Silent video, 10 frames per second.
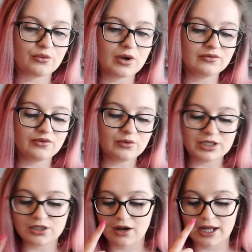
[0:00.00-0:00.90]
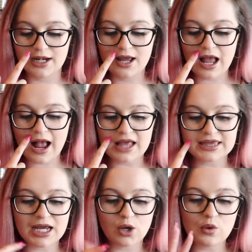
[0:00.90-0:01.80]
149 and
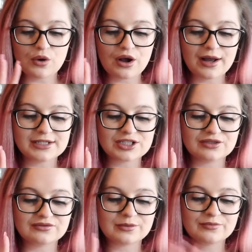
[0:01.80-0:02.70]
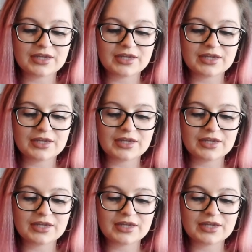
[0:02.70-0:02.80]
that all kind of